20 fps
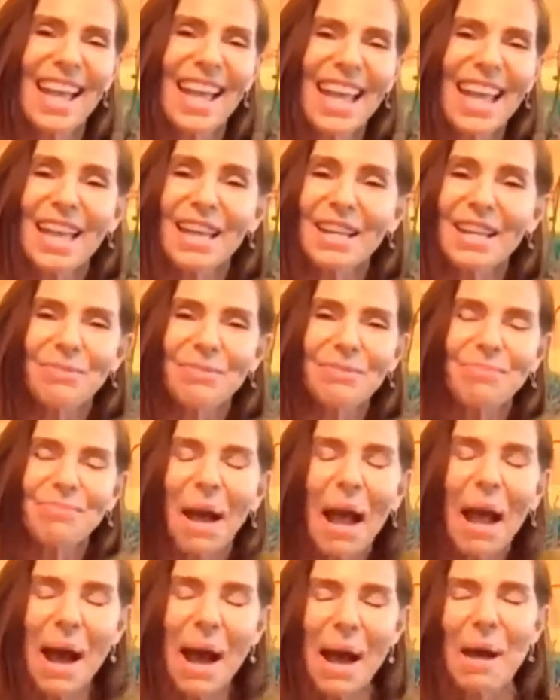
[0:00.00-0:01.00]
and
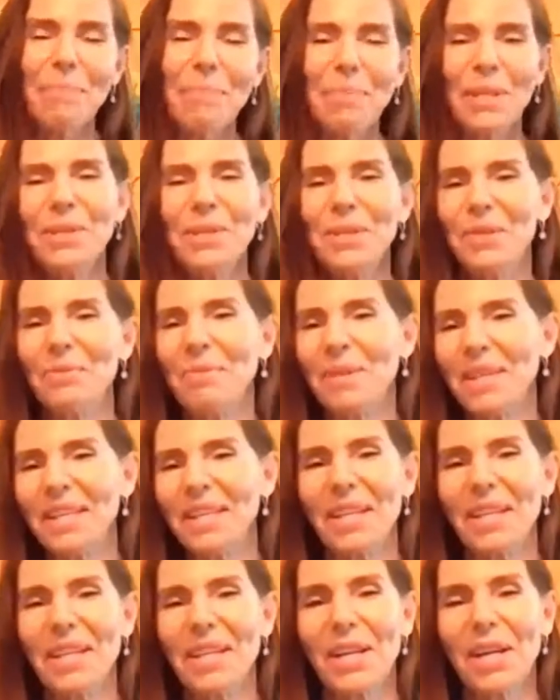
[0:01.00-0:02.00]
happy to be
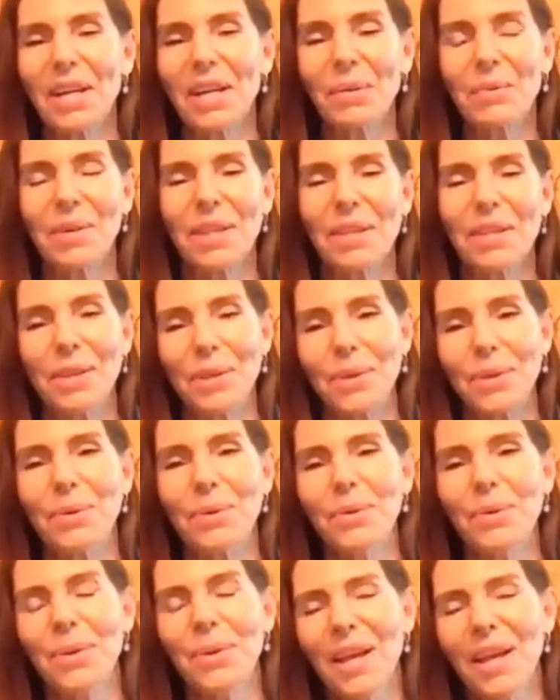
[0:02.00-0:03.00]
here with
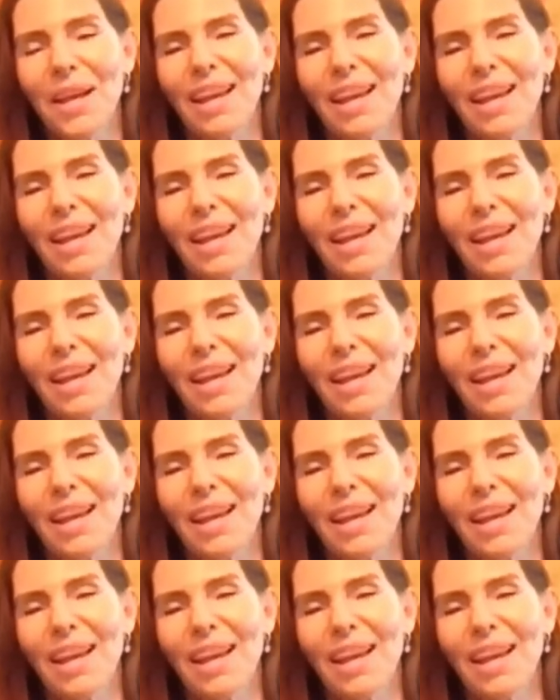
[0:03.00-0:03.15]
you.